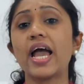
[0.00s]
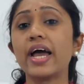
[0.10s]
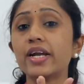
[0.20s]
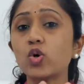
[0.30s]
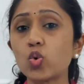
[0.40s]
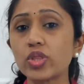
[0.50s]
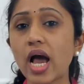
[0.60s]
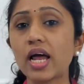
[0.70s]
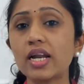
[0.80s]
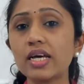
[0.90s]
And
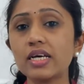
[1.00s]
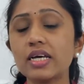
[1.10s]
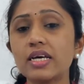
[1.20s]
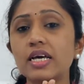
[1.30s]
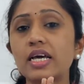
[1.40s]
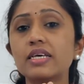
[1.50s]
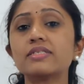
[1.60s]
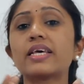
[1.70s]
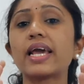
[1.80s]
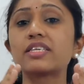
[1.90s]
Udana
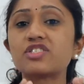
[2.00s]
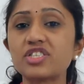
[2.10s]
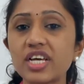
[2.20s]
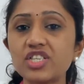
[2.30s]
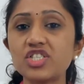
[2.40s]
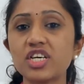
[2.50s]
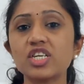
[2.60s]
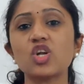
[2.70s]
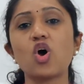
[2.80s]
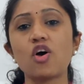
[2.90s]
is extension
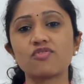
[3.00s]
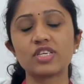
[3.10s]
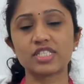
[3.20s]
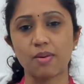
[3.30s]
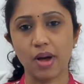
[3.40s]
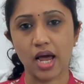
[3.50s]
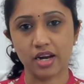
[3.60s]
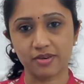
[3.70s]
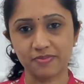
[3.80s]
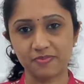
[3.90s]
of the Samana.